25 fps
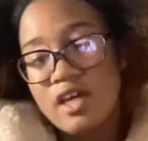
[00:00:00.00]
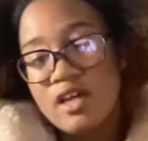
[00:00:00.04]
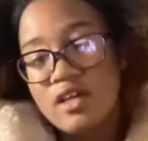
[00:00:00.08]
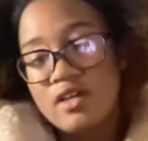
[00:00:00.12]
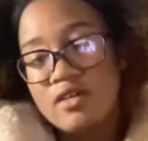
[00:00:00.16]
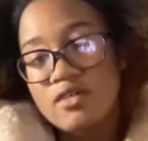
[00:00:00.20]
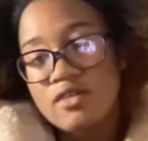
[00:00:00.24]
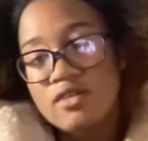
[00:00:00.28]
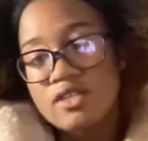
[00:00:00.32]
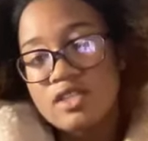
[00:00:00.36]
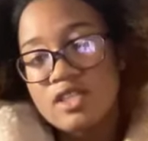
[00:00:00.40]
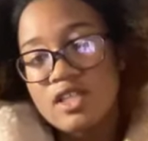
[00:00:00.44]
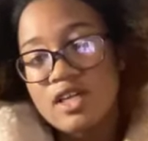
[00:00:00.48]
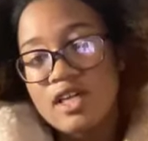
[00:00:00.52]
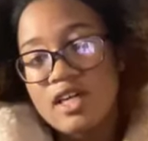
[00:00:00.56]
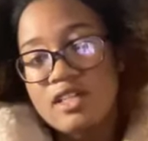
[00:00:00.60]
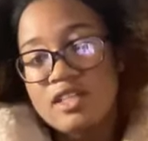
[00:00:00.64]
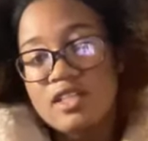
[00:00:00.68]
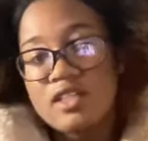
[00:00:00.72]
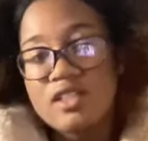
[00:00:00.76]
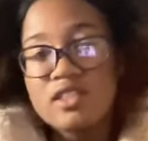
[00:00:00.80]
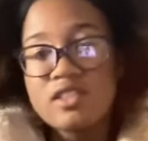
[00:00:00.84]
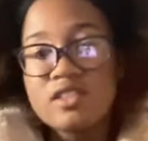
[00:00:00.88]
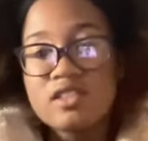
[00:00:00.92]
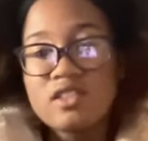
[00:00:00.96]
adding on to that, I
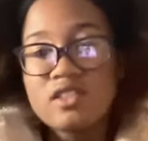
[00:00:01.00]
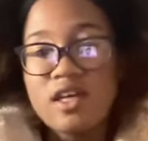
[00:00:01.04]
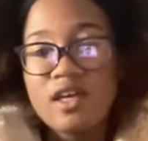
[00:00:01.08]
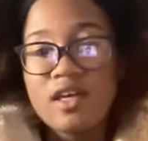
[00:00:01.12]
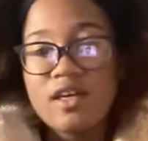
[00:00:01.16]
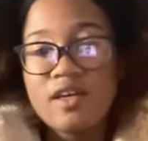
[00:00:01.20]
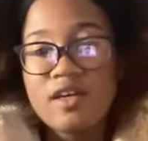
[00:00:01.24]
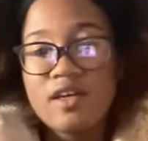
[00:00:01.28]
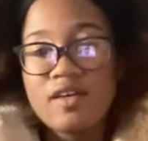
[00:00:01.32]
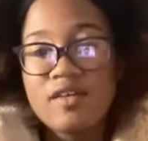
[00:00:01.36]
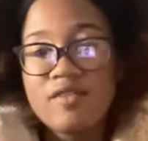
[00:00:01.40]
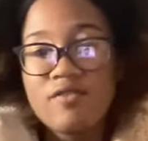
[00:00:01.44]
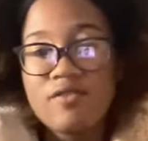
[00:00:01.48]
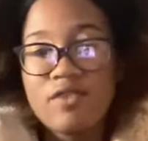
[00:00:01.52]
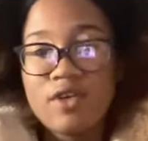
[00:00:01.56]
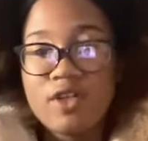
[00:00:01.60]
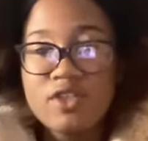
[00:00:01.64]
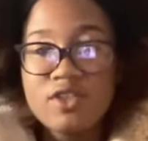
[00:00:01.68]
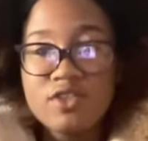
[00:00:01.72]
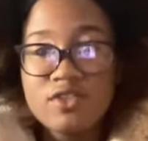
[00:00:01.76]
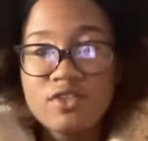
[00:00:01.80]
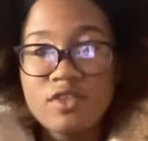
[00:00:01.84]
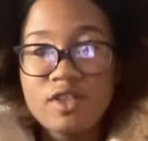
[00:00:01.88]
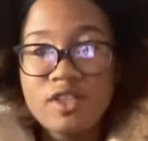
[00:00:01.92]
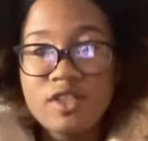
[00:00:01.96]
think it's like
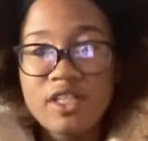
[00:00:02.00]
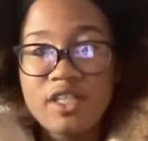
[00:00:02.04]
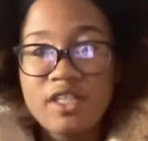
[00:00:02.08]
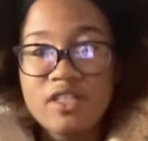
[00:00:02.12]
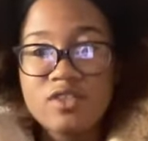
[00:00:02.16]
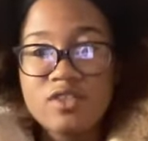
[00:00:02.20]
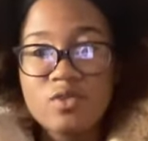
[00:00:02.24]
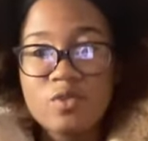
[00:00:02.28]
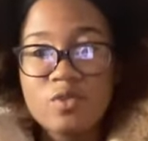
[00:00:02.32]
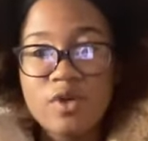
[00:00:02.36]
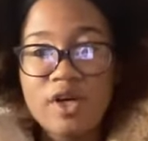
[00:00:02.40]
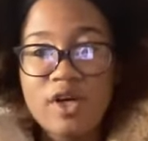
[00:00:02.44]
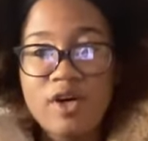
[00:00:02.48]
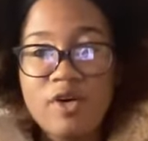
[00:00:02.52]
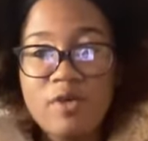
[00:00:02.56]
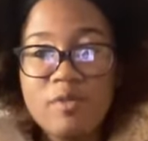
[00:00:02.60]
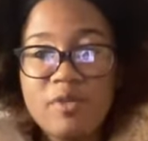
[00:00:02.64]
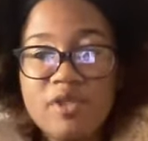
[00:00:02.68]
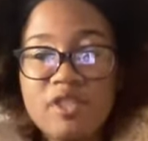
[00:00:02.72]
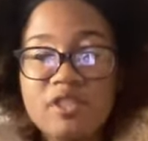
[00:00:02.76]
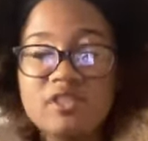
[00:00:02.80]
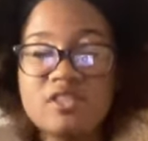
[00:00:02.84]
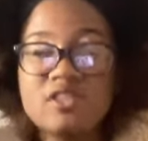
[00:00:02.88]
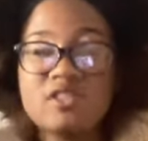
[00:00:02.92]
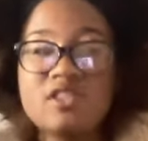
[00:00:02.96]
frustrating as well
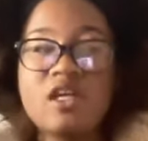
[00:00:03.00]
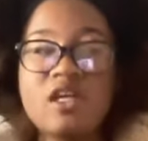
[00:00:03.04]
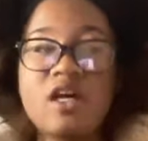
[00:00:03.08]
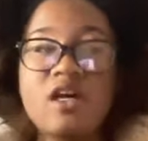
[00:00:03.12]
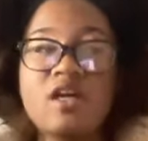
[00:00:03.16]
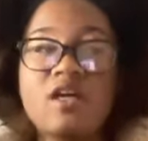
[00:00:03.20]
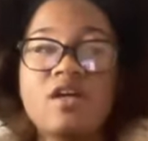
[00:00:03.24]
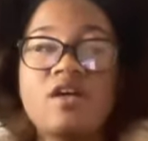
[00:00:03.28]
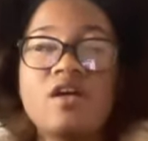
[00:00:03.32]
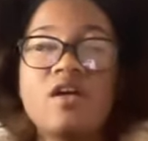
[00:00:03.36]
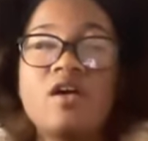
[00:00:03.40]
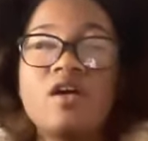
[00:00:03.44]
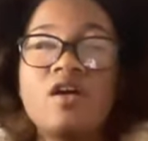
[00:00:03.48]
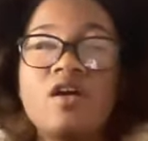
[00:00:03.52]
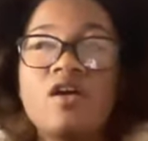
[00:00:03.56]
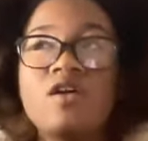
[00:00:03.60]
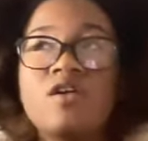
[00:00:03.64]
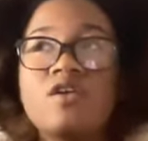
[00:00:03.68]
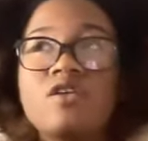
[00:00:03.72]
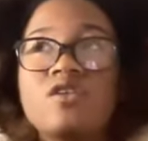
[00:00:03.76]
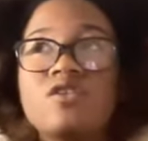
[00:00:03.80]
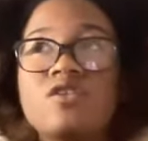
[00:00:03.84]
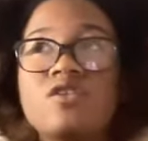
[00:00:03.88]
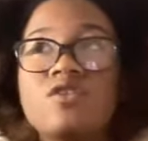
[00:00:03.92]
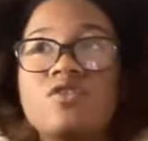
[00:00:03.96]
because like
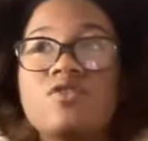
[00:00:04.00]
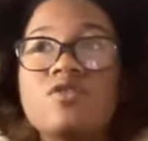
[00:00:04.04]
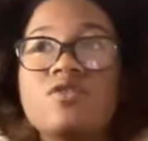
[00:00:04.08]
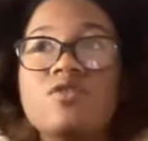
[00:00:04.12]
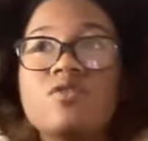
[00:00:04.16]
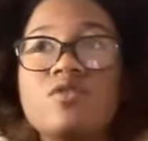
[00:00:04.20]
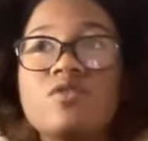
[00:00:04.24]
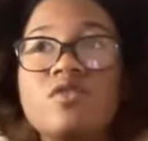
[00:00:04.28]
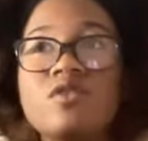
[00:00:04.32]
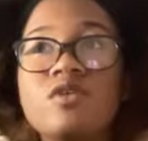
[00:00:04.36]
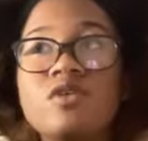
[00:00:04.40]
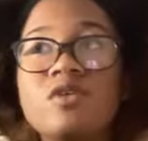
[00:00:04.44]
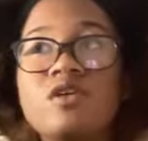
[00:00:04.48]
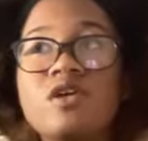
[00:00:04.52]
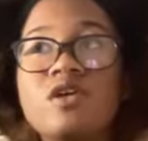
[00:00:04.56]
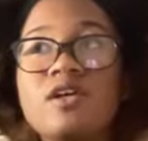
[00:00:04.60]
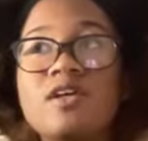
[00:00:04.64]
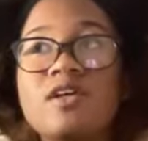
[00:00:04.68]
you,